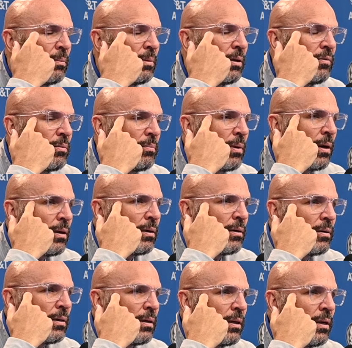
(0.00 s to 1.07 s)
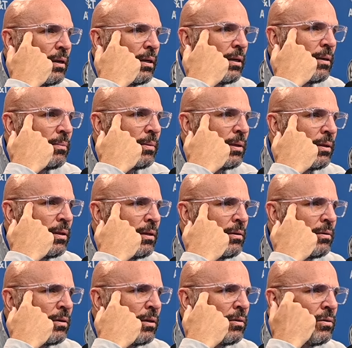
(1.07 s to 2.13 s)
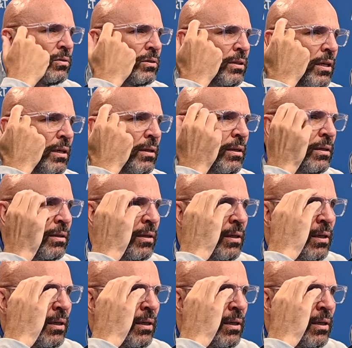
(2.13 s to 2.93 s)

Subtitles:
even better. And then understanding